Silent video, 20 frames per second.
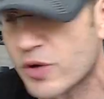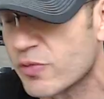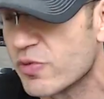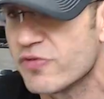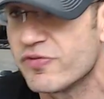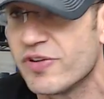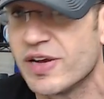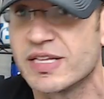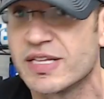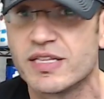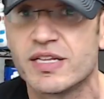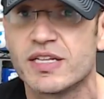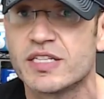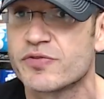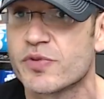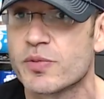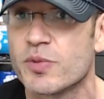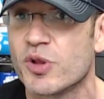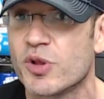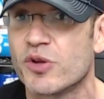we find the deals
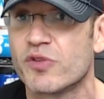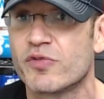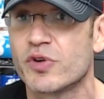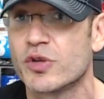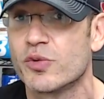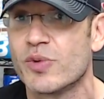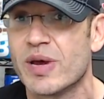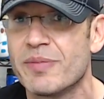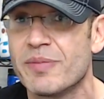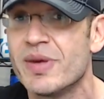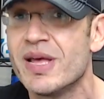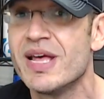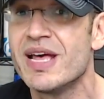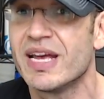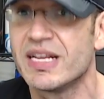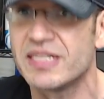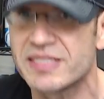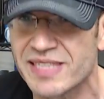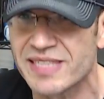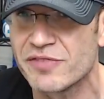from all over the web
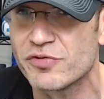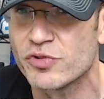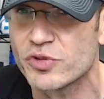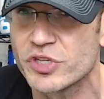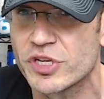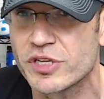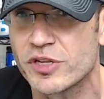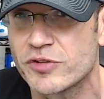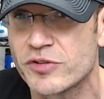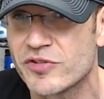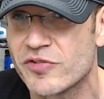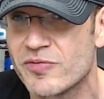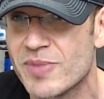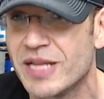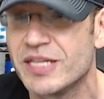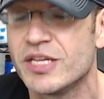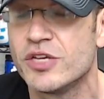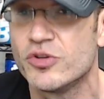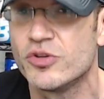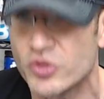and save you shitloads of
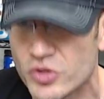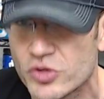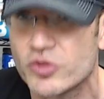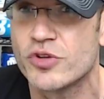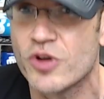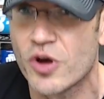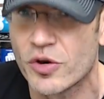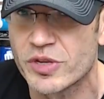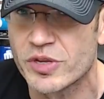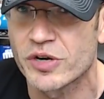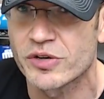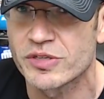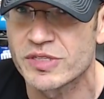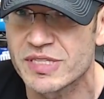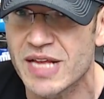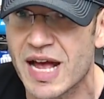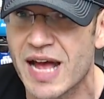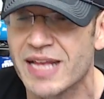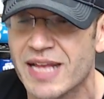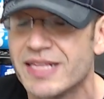money, you should go there and
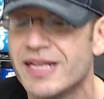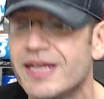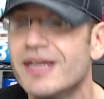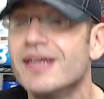sign.